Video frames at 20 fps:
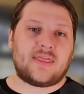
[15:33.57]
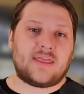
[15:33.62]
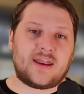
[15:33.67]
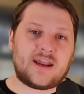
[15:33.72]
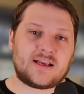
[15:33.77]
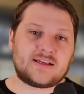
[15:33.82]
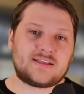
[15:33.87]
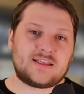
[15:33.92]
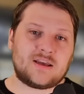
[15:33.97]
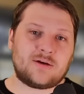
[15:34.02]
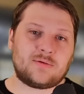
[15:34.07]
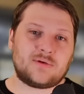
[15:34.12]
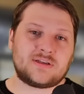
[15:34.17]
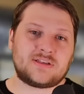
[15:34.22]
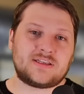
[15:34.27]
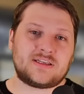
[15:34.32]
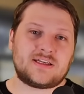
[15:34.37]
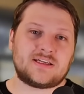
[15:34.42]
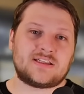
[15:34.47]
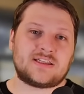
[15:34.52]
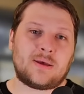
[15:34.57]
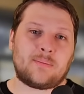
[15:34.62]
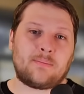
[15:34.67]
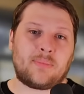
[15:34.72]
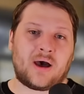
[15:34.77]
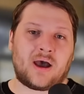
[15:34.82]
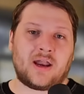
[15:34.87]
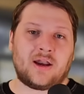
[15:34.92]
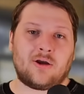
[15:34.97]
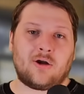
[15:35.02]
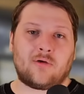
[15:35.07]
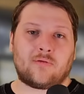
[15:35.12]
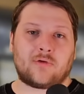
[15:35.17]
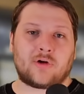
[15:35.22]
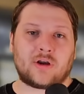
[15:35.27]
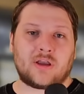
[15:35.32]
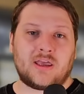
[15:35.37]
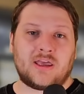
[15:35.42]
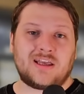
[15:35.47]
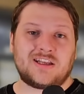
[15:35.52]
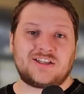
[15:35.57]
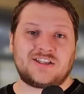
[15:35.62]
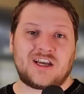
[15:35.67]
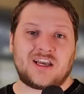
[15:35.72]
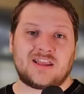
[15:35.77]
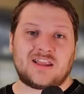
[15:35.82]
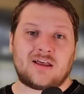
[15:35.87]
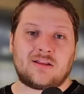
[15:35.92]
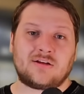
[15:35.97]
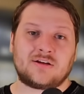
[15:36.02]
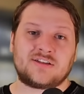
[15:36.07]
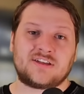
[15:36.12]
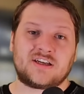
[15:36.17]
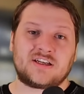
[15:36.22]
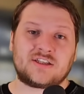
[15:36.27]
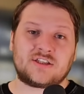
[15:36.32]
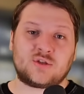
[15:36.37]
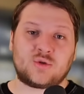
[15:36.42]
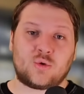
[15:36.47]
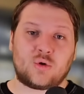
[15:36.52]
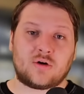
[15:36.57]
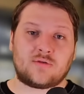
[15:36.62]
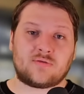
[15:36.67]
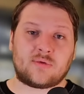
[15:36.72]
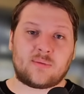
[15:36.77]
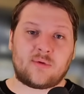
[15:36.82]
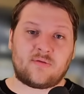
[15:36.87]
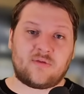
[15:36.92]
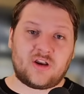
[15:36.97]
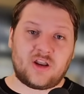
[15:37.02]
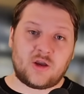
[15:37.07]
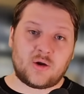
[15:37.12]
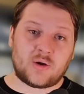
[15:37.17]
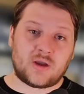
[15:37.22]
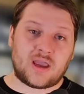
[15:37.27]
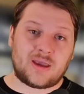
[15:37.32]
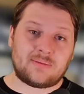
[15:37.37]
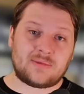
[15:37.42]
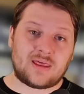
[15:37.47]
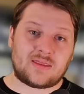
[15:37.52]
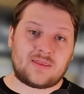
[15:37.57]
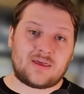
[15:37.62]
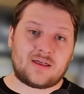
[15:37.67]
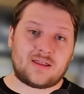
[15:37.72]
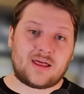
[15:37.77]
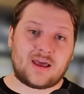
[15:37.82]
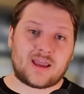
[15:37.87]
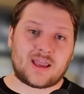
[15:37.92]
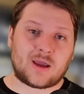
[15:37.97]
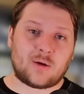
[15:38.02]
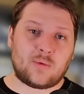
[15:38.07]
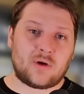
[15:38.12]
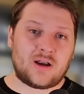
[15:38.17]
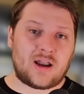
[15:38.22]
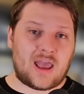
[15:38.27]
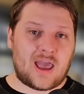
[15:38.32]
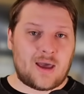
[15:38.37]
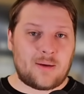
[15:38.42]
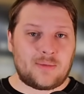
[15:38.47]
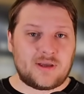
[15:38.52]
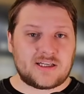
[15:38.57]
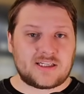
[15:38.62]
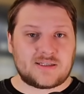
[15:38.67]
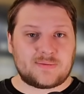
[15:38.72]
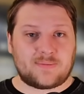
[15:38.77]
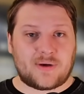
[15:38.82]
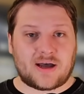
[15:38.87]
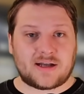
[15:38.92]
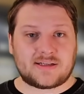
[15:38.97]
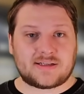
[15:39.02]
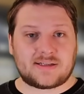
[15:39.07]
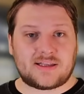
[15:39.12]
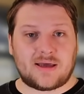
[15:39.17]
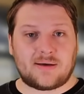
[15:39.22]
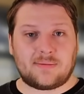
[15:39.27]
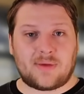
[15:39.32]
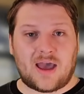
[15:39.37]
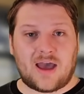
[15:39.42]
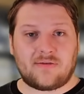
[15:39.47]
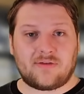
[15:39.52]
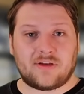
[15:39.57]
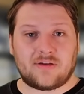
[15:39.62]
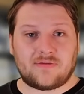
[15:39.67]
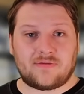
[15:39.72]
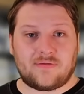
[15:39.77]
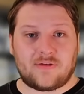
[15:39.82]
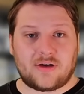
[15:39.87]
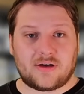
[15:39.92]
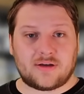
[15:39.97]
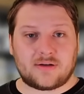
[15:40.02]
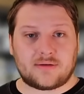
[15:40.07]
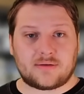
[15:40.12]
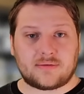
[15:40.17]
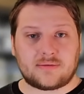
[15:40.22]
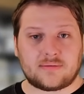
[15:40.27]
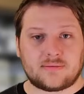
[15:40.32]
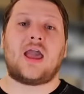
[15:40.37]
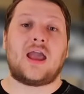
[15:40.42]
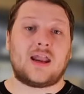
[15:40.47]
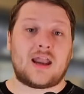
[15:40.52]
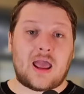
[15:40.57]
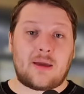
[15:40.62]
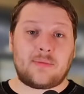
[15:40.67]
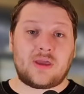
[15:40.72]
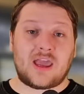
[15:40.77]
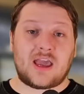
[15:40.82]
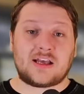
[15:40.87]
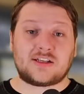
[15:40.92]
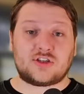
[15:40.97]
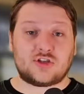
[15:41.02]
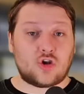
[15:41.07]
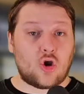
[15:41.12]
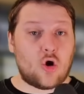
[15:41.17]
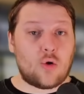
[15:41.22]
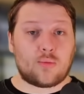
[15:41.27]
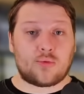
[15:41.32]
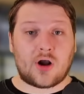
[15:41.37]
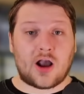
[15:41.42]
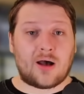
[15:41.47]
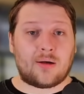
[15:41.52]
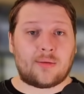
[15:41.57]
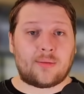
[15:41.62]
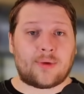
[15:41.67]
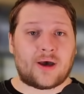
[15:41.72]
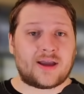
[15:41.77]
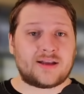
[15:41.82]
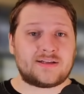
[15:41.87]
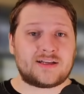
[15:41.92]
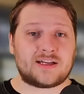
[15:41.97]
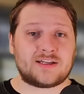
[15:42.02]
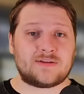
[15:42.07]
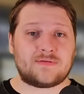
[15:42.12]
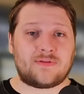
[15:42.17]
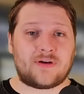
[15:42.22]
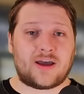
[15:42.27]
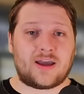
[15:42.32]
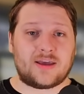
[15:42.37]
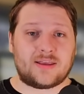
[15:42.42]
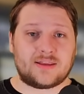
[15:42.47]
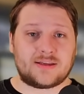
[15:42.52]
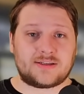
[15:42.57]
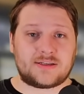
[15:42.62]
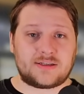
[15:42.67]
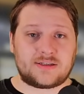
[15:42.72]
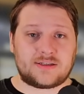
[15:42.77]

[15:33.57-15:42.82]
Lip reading: next thing we see is them bonding over a keychain that looks like a sword from a video game that they like when Emi spots them having fun. And Emi has no problem identifying this as